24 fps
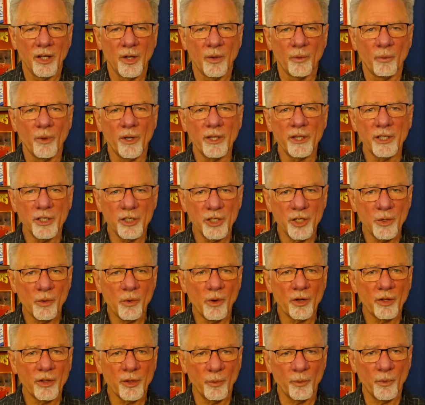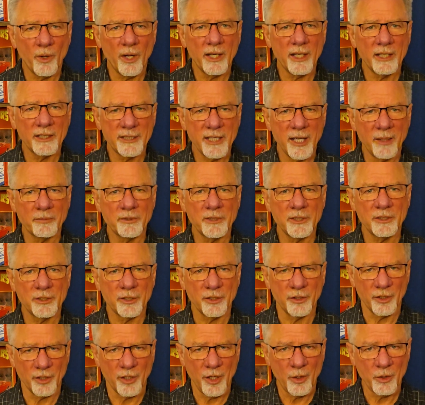Whether you are the one attempting to
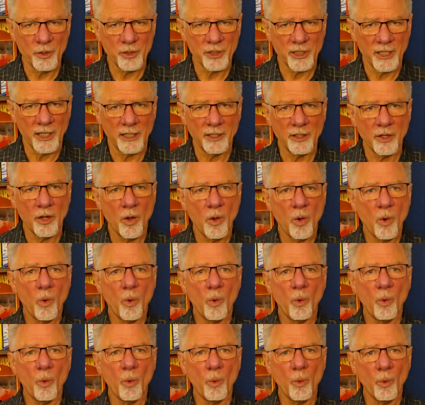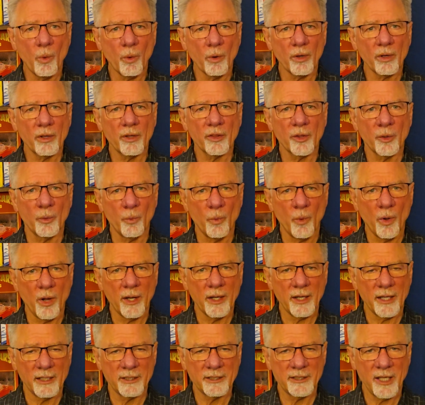negotiate or the one
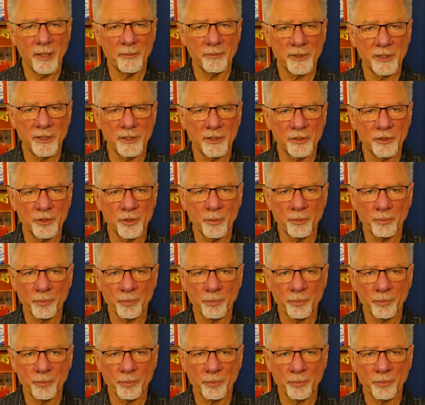attempting to